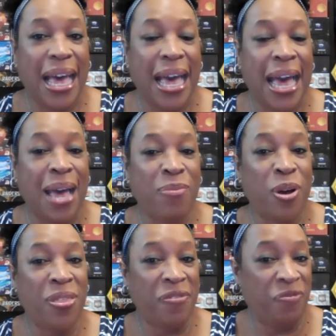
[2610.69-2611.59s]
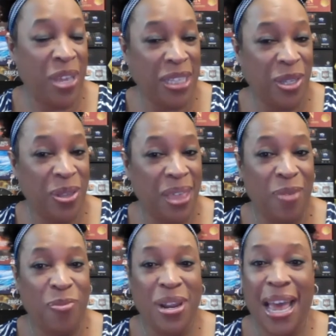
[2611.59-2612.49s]
I'm on the fence on that
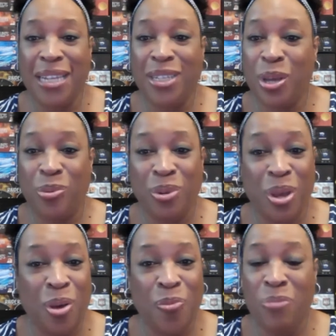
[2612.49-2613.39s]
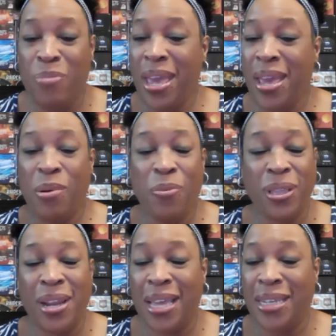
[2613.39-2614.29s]
one. I don't know. We may come up with
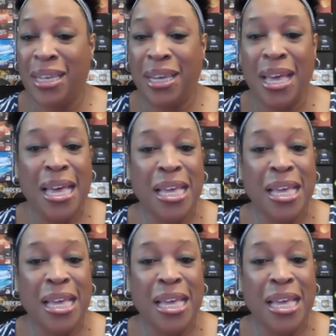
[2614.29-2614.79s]
an idea.